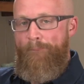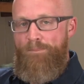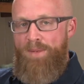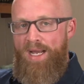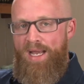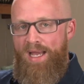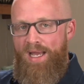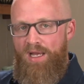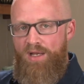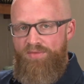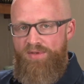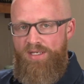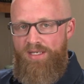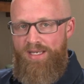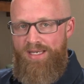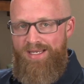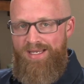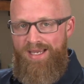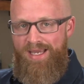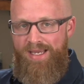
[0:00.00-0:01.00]
by having
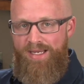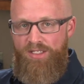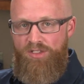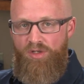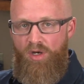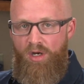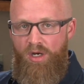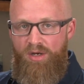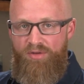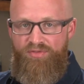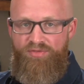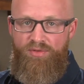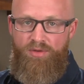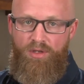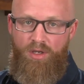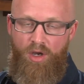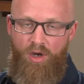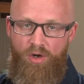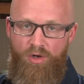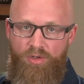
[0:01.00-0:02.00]
a kinked off
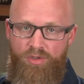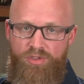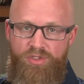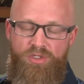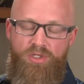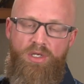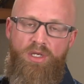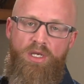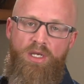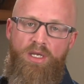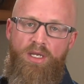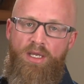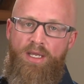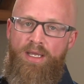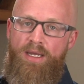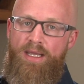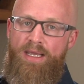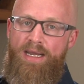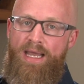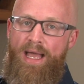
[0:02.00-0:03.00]
hose
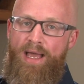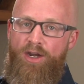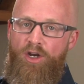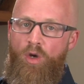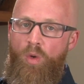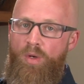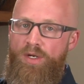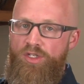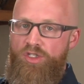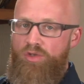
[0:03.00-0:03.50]
and inadequate